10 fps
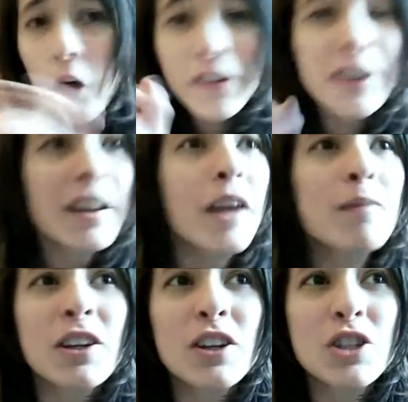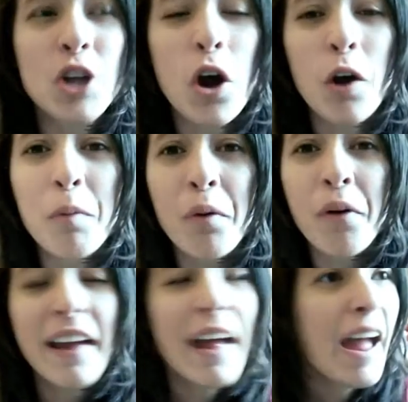their names on the
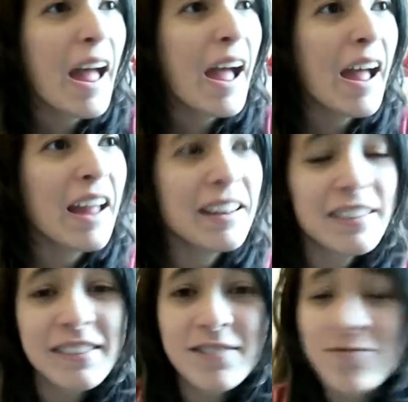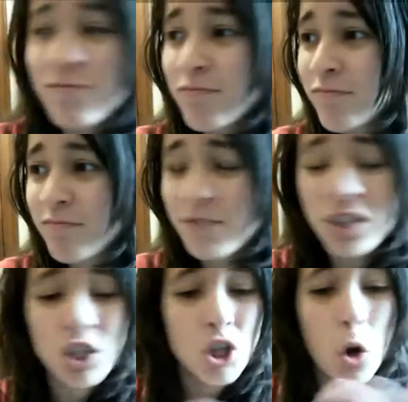chalkboard, and
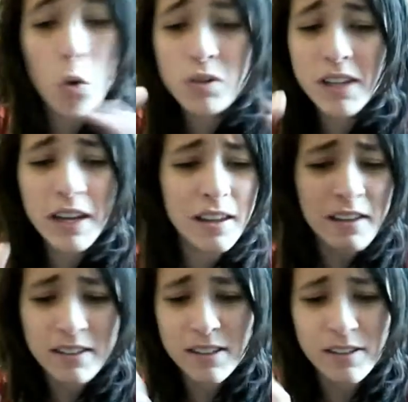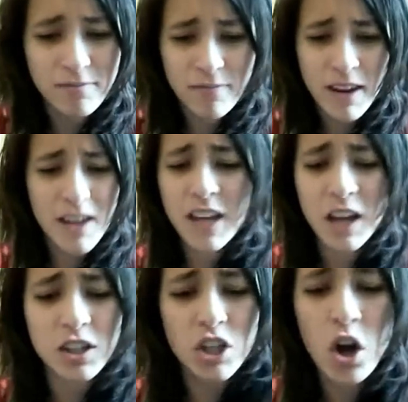shows like these
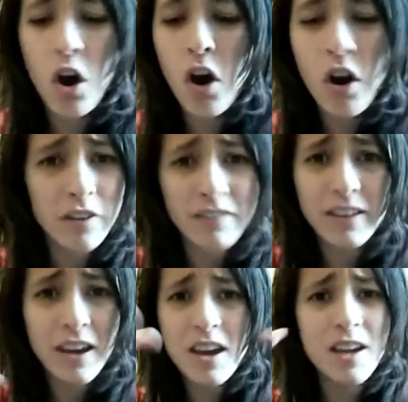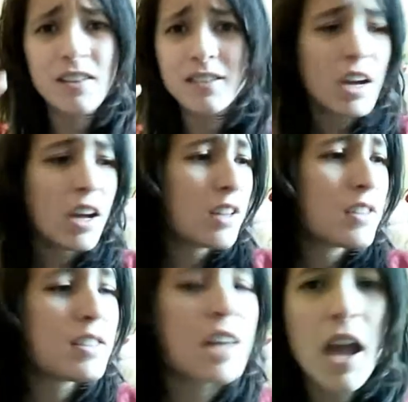index card thingies
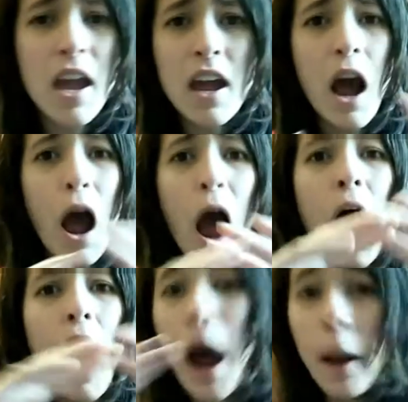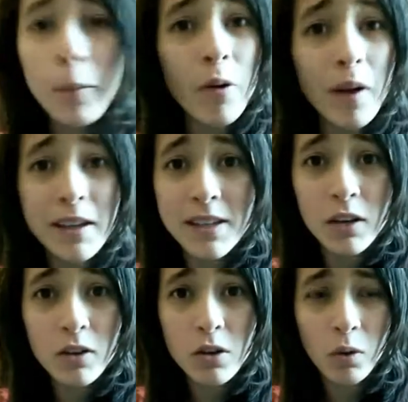saying, I'm going to
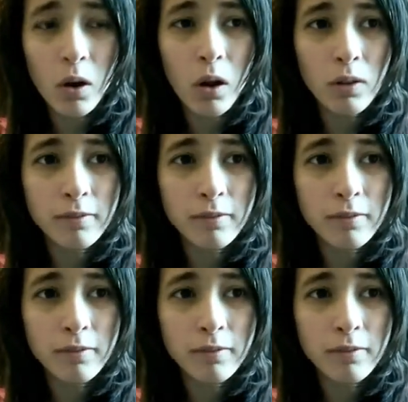kill you all.